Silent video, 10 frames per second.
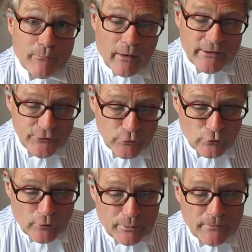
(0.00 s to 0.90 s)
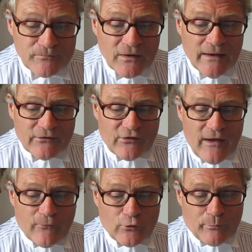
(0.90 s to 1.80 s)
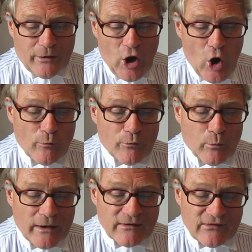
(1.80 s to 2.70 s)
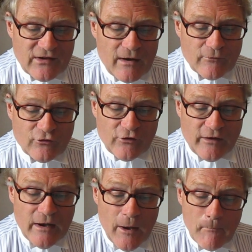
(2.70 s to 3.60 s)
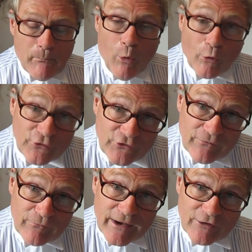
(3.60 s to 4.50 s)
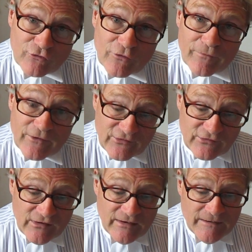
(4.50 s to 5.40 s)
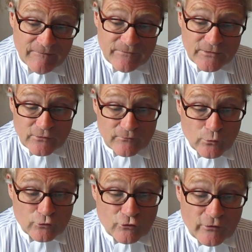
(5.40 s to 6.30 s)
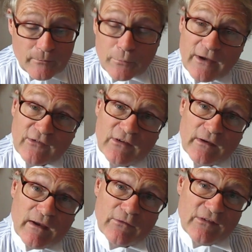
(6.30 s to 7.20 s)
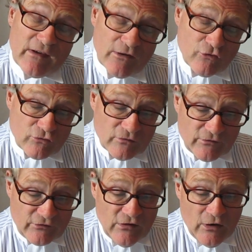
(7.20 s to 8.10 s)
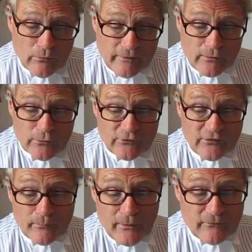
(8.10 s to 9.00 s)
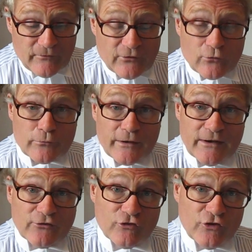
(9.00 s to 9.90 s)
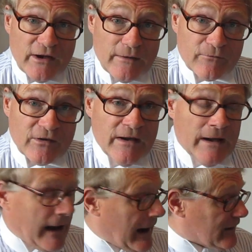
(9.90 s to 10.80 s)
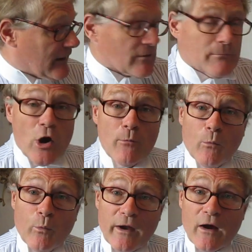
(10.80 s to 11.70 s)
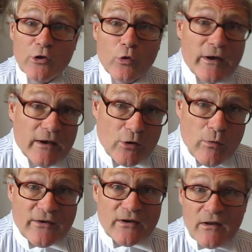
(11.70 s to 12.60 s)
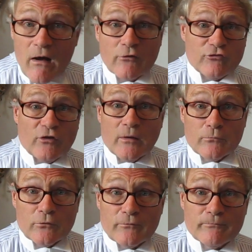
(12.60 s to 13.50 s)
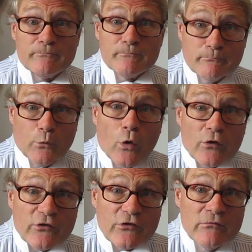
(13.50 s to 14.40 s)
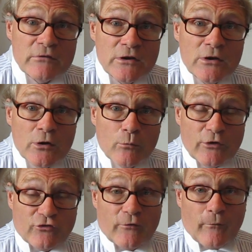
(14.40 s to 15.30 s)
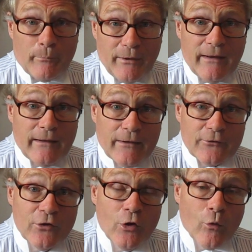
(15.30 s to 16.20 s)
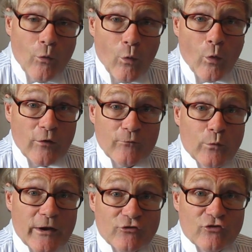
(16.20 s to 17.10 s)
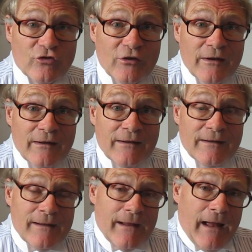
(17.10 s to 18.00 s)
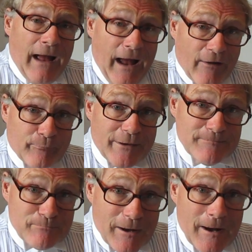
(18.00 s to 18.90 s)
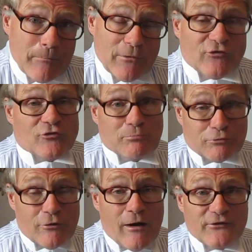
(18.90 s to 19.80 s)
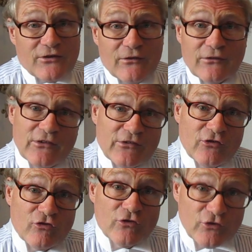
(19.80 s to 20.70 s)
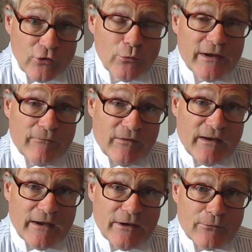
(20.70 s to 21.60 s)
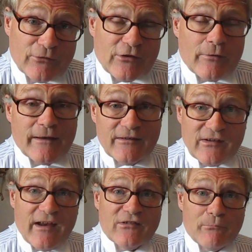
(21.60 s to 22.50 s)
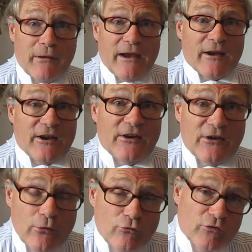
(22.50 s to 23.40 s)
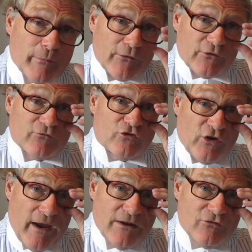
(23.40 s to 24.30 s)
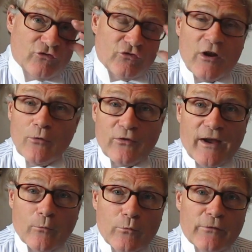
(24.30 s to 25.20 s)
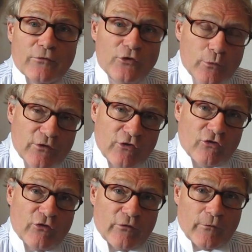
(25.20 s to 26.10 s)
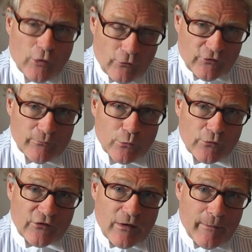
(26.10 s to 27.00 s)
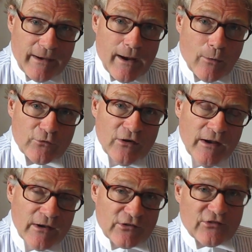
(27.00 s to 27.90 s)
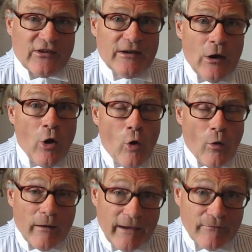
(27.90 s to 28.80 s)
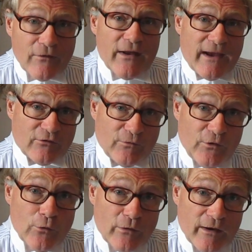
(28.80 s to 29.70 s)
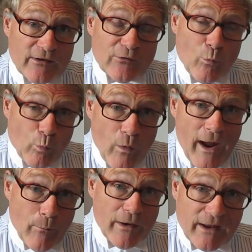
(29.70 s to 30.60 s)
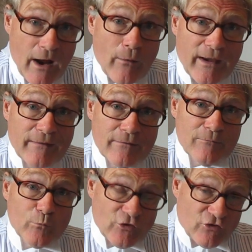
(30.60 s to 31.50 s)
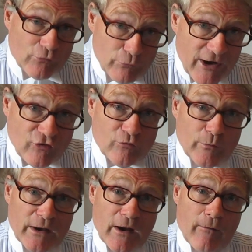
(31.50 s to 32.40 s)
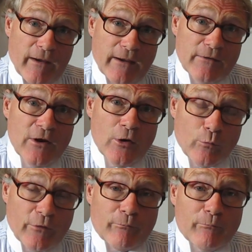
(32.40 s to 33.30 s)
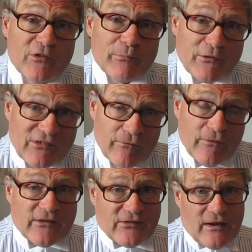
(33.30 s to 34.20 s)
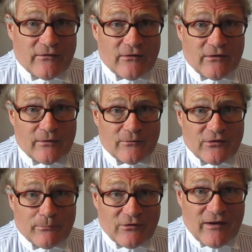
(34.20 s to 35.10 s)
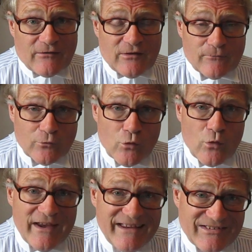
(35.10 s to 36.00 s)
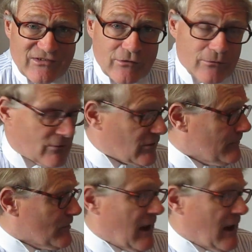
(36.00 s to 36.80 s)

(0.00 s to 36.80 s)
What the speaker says: by Europe. It's therefore to be hoped that we can salvage the positive nature of this field of law during the Brexit negotiations without losing the benefits already achieved. And at the moment, we are looking at quite a large number of books which have appeared, all of which have been published prior to the decision to leave the EU. So there's going to be a huge amount of change, no doubt, with new editions of lots of books coming out to see in the next few years where we're going in, which direction we're going in with specific substantive law issues.